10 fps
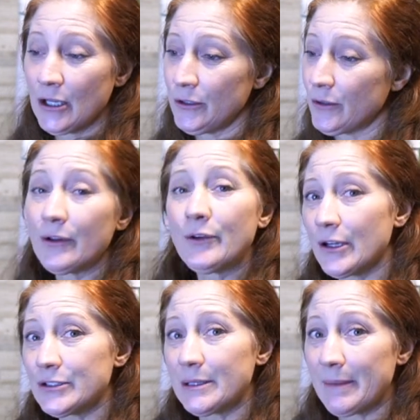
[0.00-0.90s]
You can
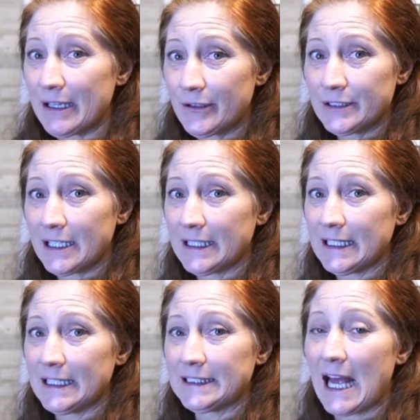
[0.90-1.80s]
grow tomatoes on
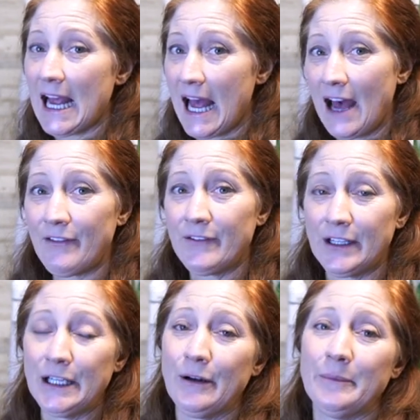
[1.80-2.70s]
this. I have a
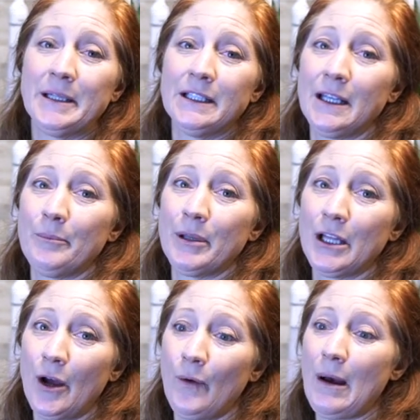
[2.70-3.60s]
video I'm gonna link
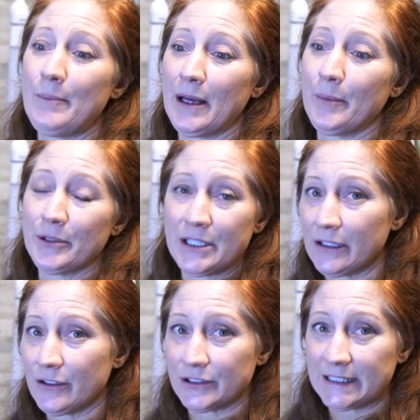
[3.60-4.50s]
below about
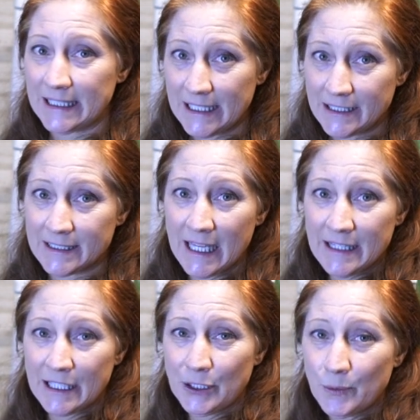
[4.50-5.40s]
particular seeds
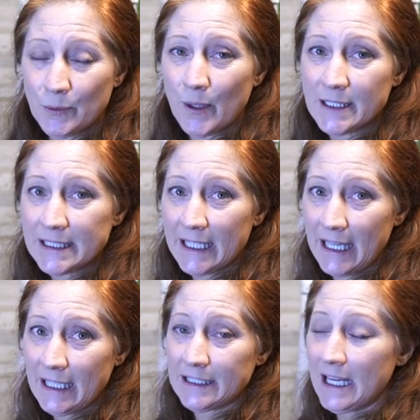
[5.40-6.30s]
that you would want to
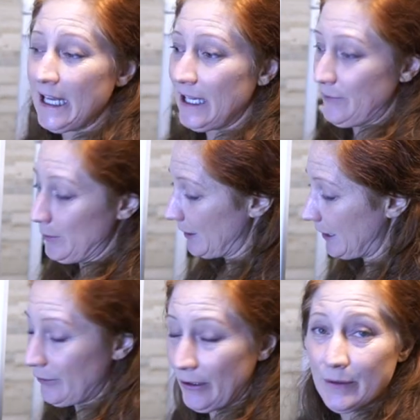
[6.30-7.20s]
get if you were
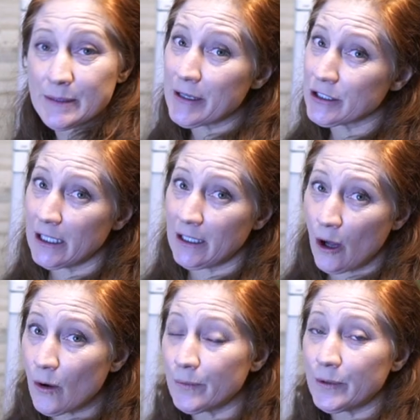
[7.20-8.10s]
gonna grow, especially on a
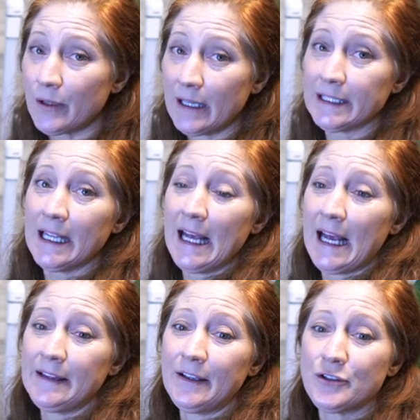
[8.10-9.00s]
home unit,
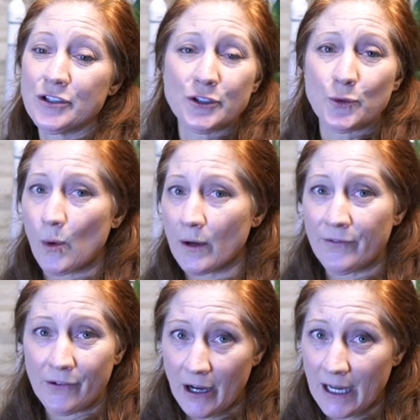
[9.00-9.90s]
and they're just dwarf
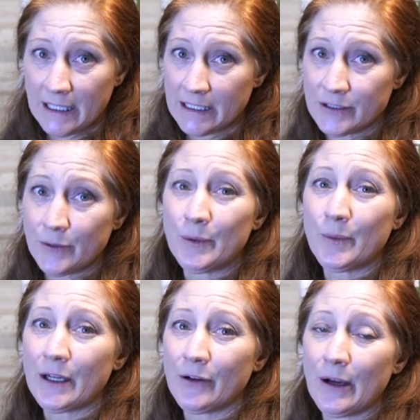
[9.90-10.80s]
varieties. You would
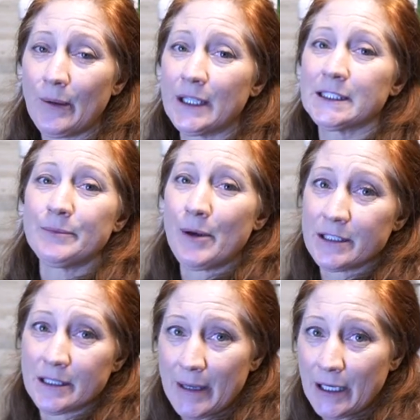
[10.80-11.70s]
wanna grow a
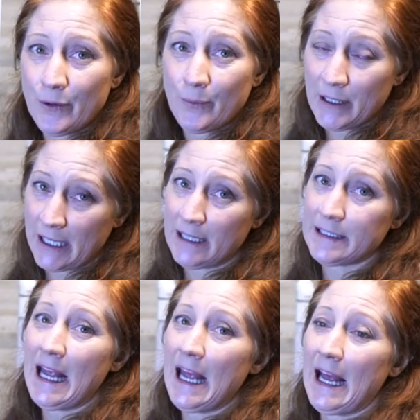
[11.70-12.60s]
small tomato
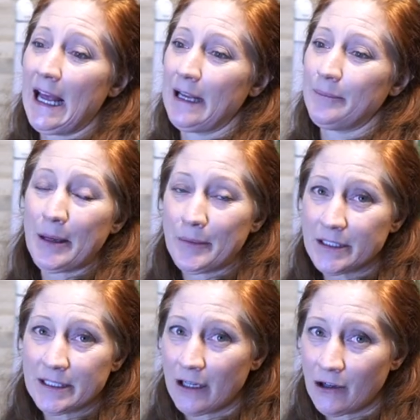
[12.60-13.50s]
plant, and
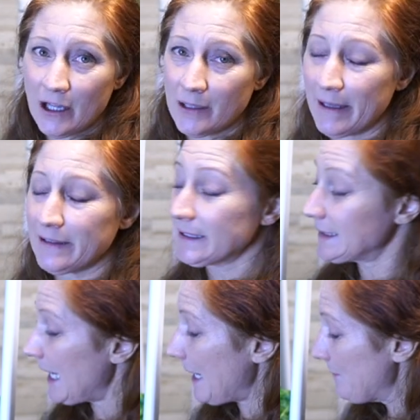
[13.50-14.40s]
peppers are all about the
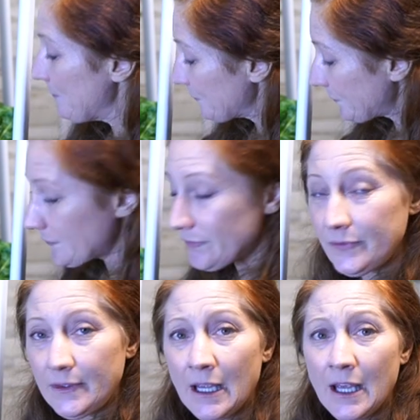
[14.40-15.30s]
same
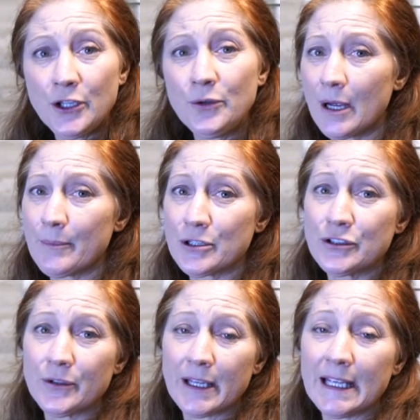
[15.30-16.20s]

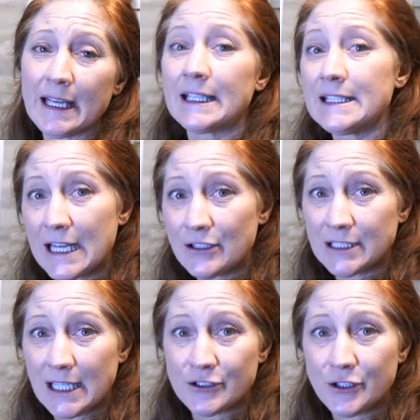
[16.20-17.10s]
cucumbers. You can get container
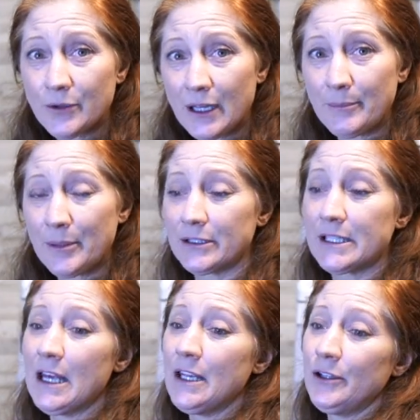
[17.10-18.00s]
sized cucumbers.
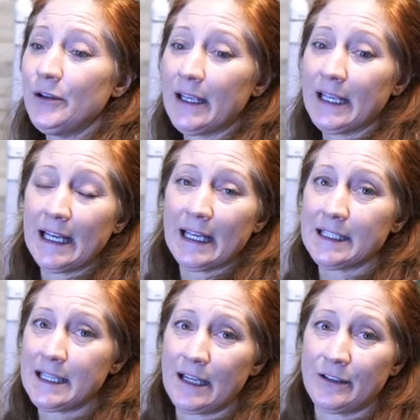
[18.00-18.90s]
You can get
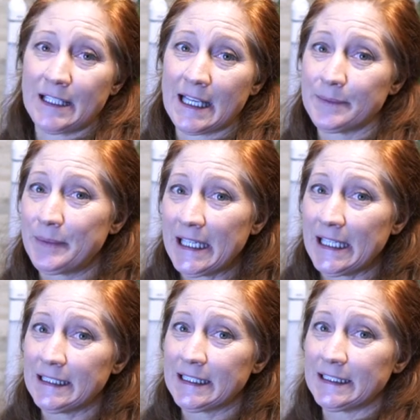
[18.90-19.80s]
container sized
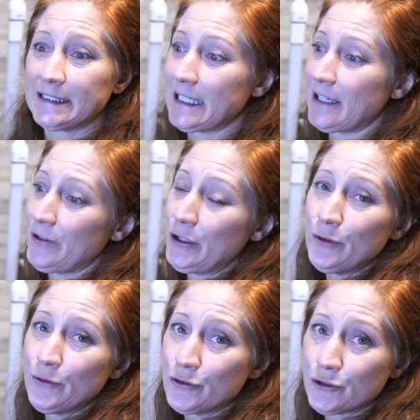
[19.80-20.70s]
peas instead of
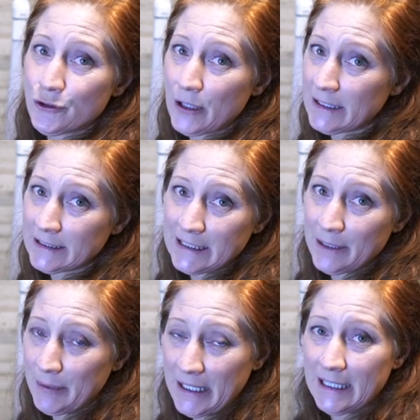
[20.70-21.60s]
huge
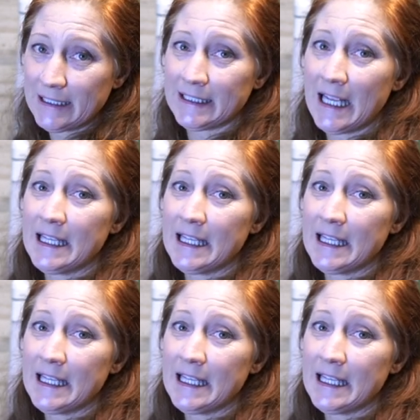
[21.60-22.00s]
trellising peas.